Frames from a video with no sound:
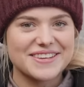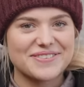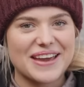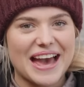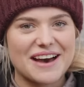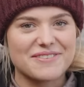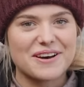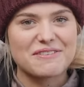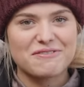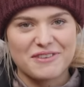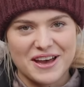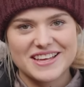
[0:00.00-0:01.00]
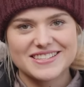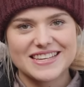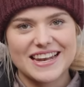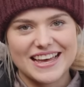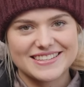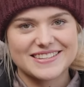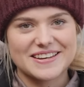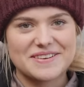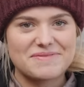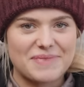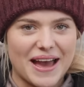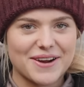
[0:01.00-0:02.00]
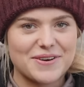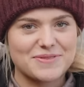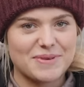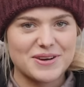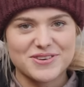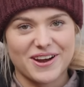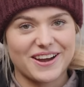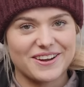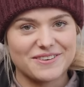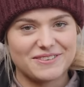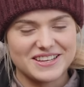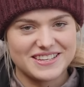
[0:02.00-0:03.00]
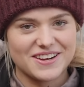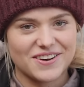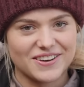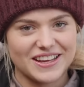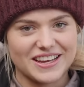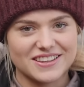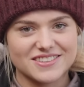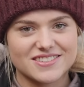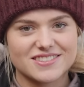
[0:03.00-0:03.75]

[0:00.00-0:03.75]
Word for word: that we have our first lesson back with my trainer Felicity Collins